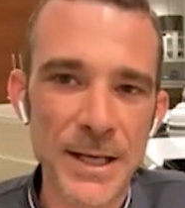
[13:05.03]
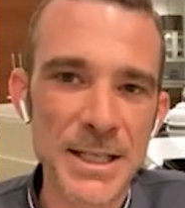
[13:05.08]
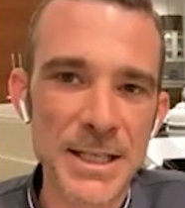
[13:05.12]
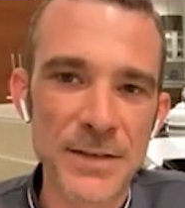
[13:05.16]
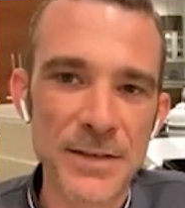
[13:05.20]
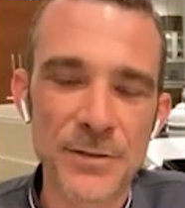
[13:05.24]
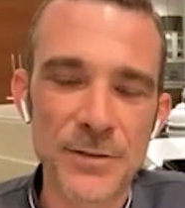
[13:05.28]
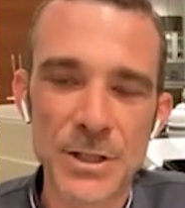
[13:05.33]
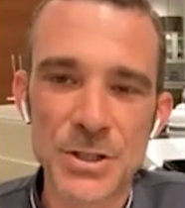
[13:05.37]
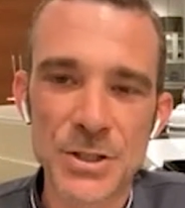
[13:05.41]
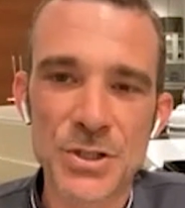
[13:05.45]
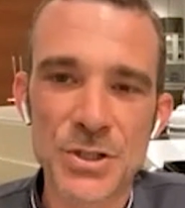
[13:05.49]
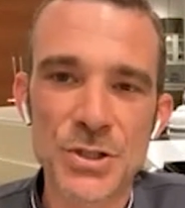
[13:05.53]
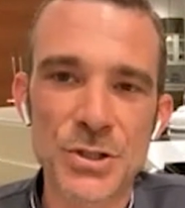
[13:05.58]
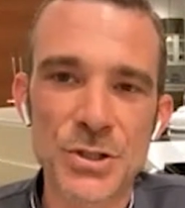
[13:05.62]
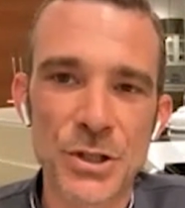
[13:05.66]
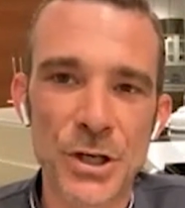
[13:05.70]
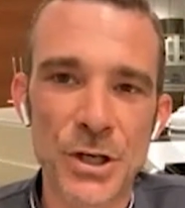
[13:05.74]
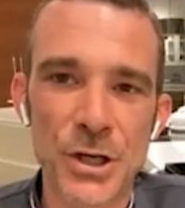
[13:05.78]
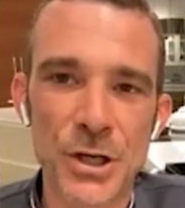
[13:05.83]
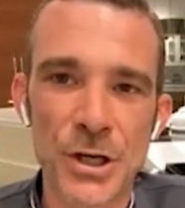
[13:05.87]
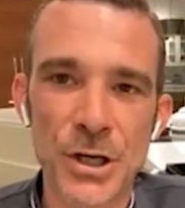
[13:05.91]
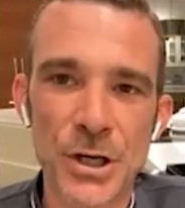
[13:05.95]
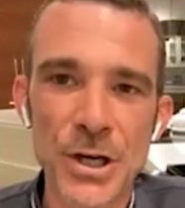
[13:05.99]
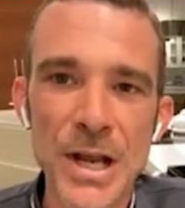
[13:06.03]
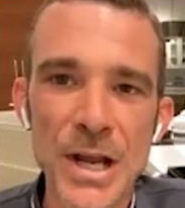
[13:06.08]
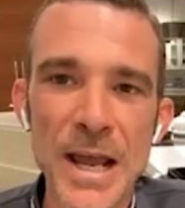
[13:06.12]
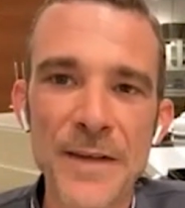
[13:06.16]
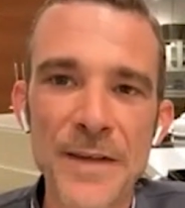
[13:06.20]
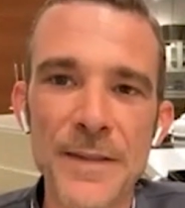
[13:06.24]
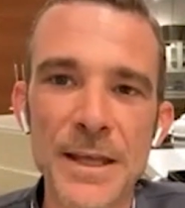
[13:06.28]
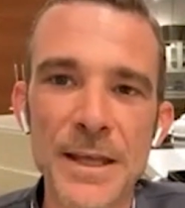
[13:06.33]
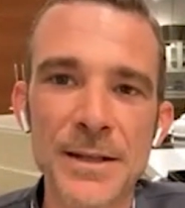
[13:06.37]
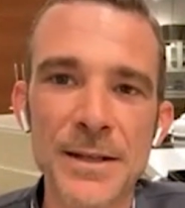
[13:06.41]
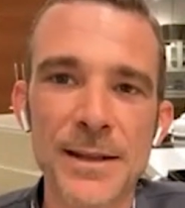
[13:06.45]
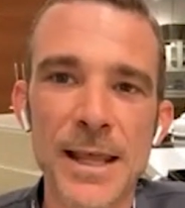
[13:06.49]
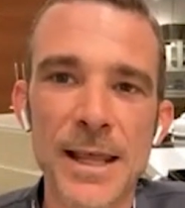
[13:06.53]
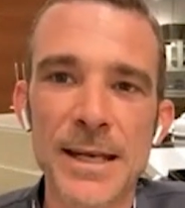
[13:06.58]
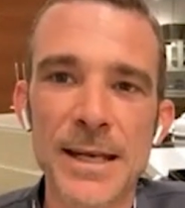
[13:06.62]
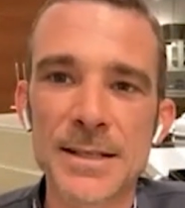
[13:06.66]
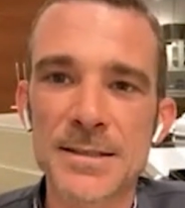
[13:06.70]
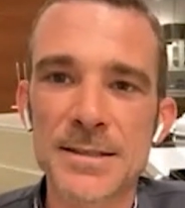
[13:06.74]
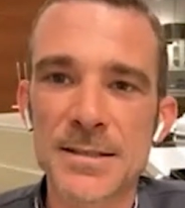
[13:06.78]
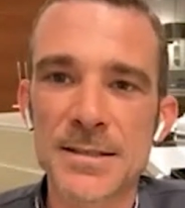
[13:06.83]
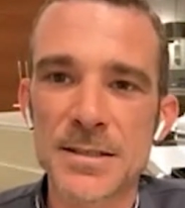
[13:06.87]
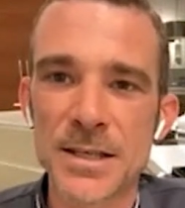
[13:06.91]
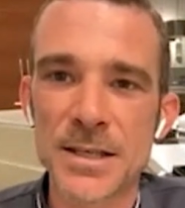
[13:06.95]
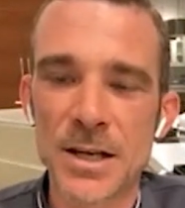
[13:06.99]
give it a stir, and then let it
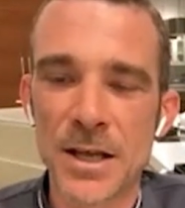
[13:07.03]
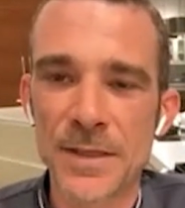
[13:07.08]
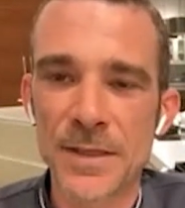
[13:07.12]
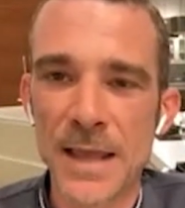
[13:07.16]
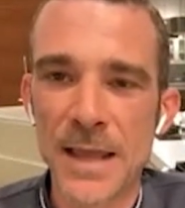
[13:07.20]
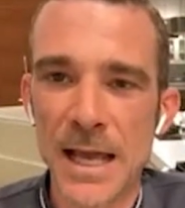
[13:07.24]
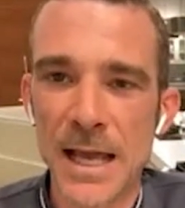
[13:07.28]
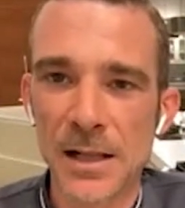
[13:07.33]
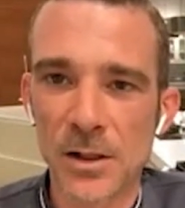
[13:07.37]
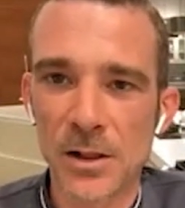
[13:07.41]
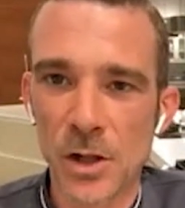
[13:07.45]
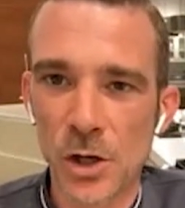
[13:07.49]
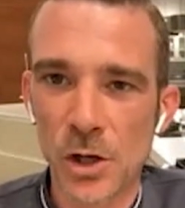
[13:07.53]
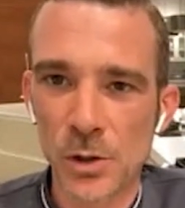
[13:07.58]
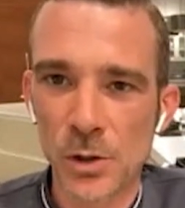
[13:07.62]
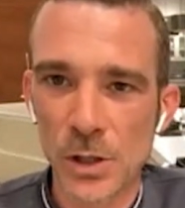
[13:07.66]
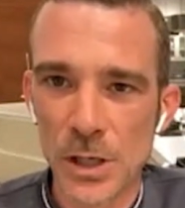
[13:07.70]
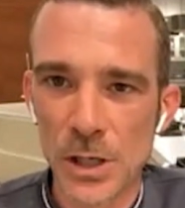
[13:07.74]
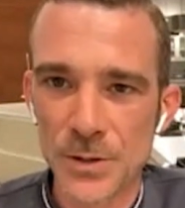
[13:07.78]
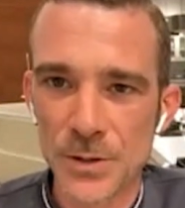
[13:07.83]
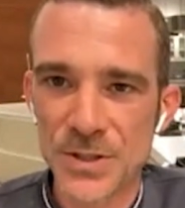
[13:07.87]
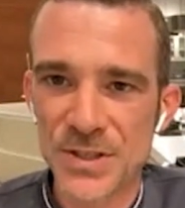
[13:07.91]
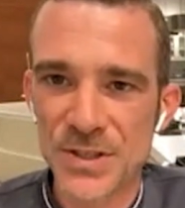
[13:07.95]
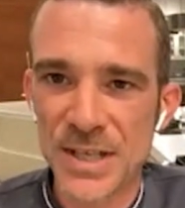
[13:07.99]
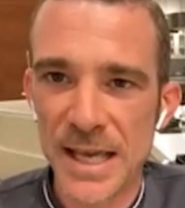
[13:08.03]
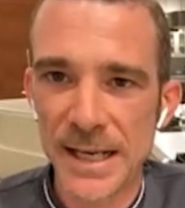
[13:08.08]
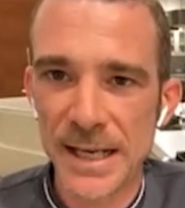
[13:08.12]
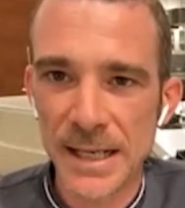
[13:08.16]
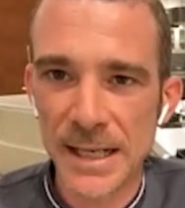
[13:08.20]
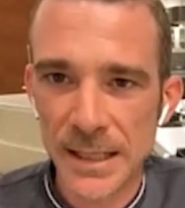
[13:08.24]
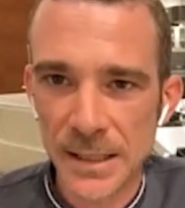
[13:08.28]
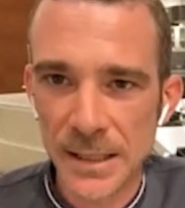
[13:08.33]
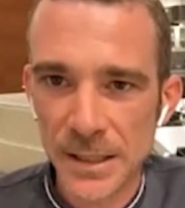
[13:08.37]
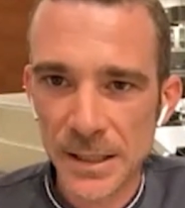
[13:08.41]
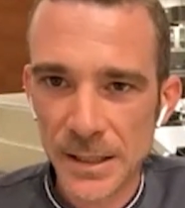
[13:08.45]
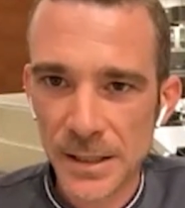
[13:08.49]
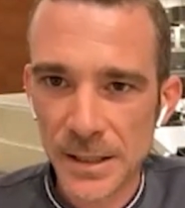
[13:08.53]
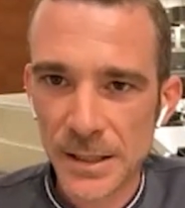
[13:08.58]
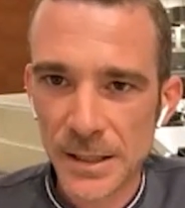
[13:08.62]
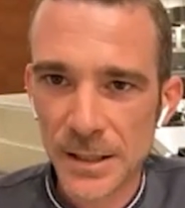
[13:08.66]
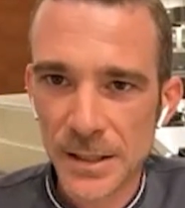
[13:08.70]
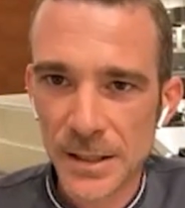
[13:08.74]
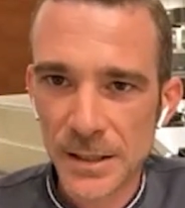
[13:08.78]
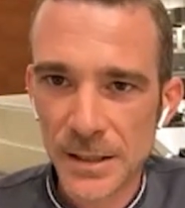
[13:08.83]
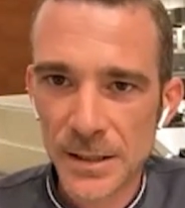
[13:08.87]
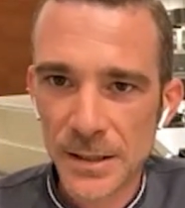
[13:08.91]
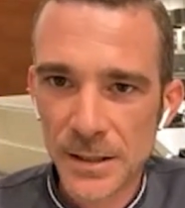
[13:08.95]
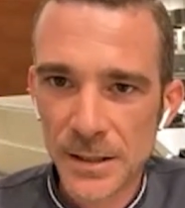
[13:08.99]
sit on that low setting.
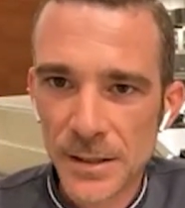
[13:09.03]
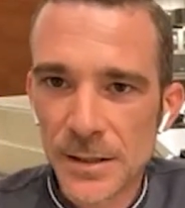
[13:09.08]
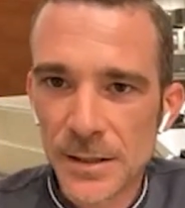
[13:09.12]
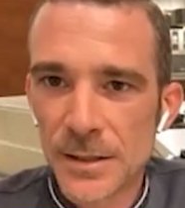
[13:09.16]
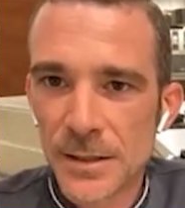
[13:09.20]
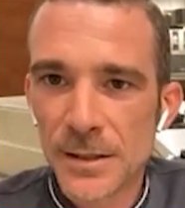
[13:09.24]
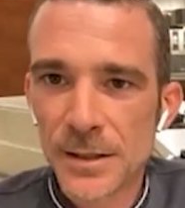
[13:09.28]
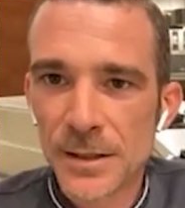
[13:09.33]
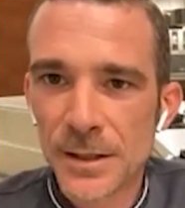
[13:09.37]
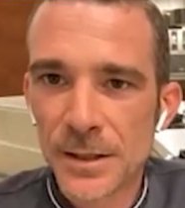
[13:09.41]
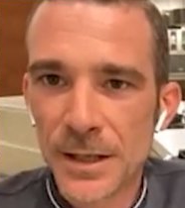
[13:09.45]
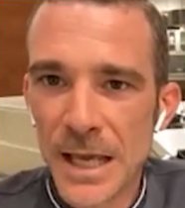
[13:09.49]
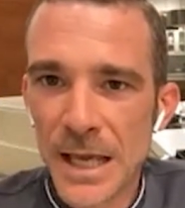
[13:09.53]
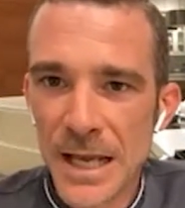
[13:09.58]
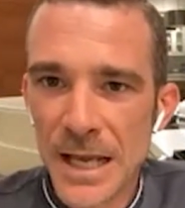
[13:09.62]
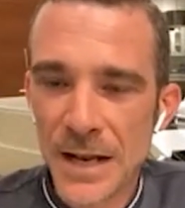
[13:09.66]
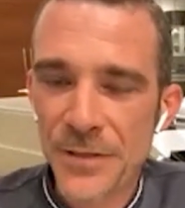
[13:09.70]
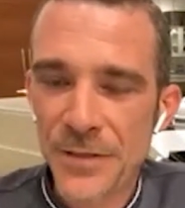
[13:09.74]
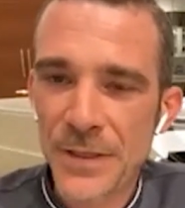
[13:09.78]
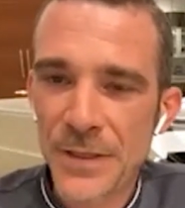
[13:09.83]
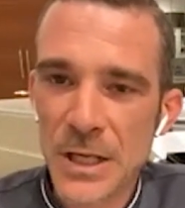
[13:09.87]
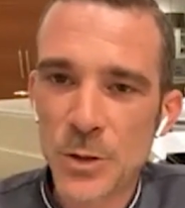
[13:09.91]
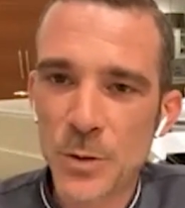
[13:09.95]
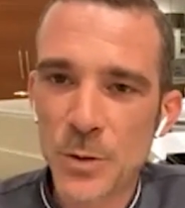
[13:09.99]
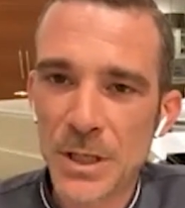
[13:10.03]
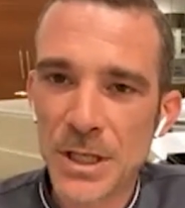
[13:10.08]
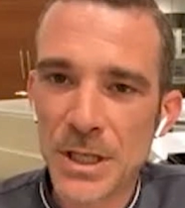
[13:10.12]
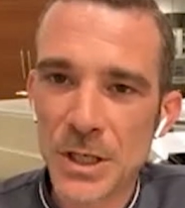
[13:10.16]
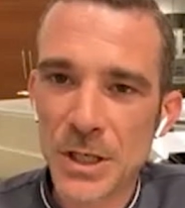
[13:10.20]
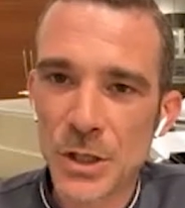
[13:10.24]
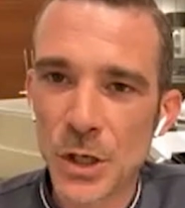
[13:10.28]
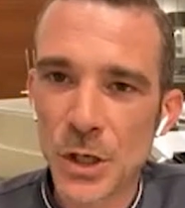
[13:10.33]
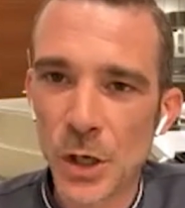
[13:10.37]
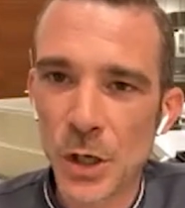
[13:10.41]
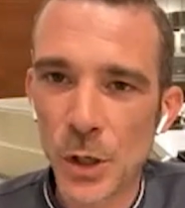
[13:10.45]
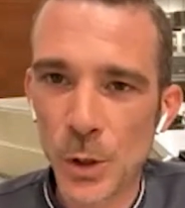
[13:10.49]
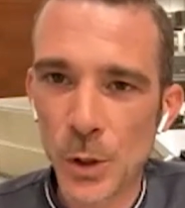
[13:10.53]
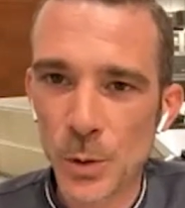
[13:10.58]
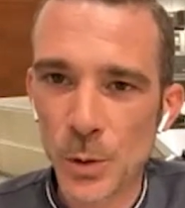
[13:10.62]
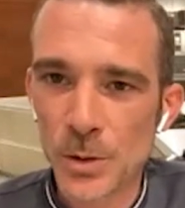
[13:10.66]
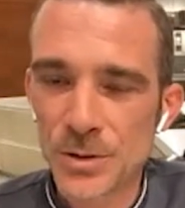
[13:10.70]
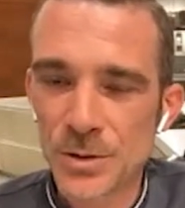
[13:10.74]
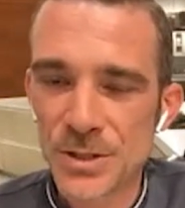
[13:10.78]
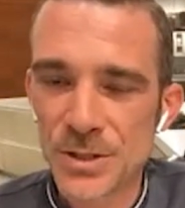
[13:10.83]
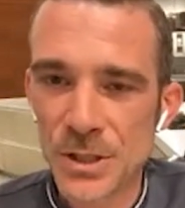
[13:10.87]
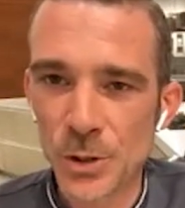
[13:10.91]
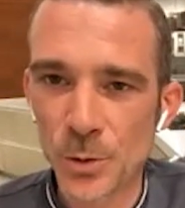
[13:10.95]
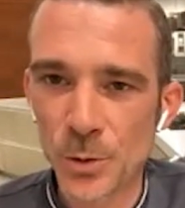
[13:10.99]
And I think we can go
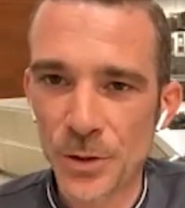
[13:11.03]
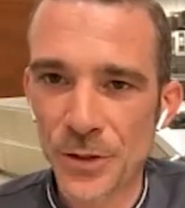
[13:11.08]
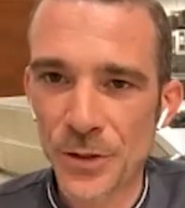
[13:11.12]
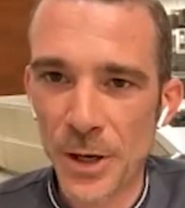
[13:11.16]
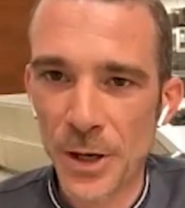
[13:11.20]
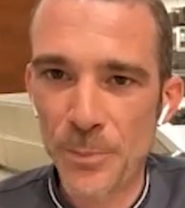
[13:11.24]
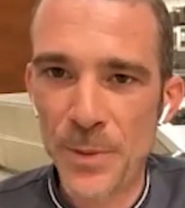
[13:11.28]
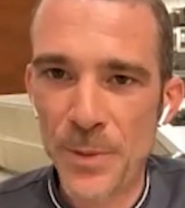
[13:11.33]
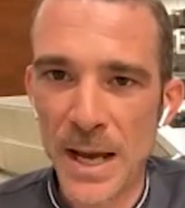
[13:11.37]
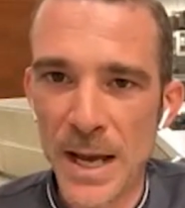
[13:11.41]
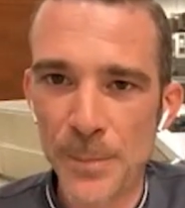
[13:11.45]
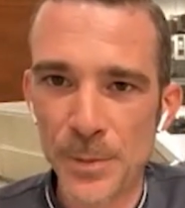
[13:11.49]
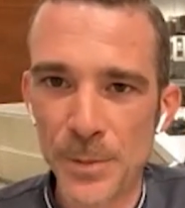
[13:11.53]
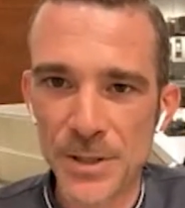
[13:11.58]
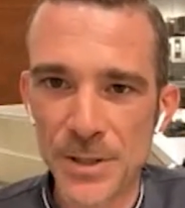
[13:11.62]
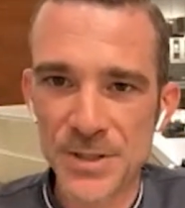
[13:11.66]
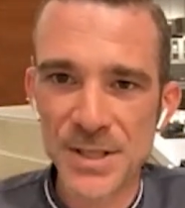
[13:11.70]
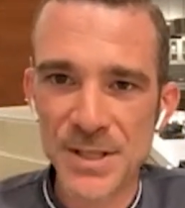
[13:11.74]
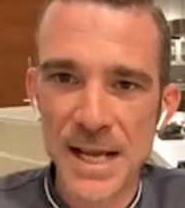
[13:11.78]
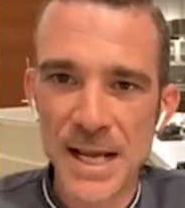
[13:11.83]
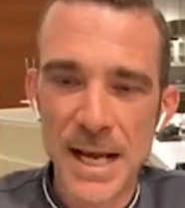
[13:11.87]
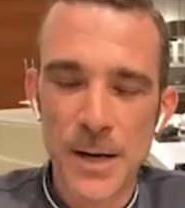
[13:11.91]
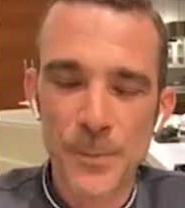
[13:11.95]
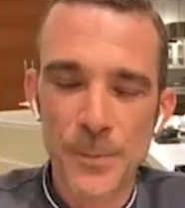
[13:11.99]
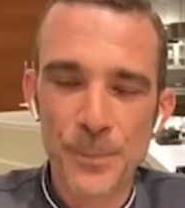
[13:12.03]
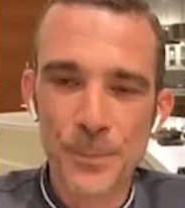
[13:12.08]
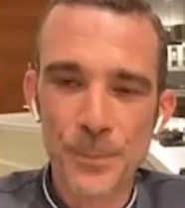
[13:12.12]
deal with our peppers now.